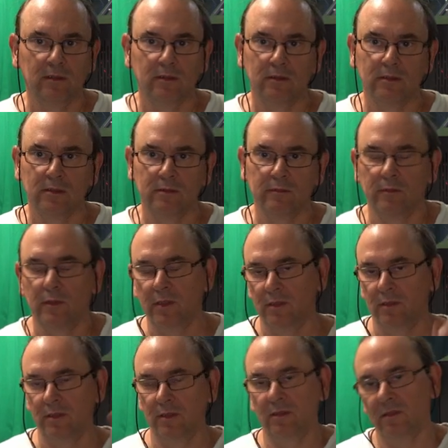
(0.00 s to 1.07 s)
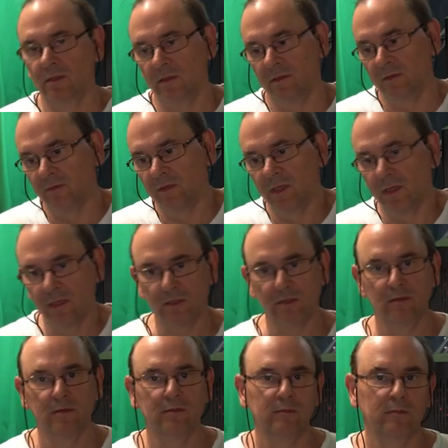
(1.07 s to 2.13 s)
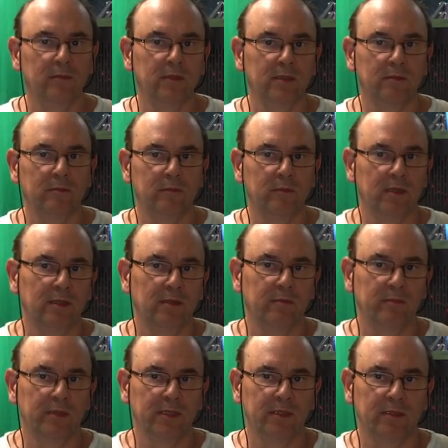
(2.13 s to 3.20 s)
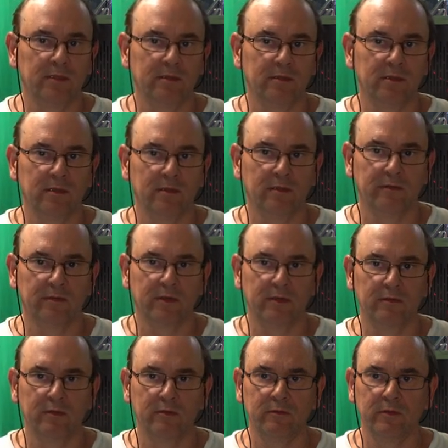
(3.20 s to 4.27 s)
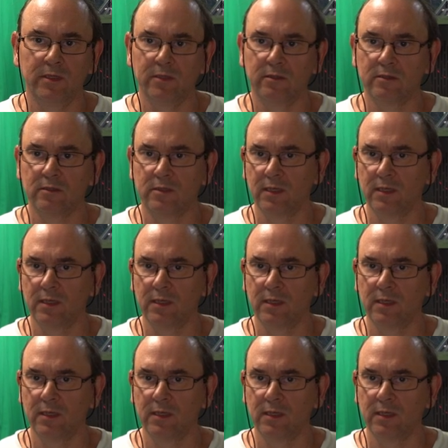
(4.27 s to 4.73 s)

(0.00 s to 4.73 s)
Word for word: um, hit the notification bell to get notified of new videos.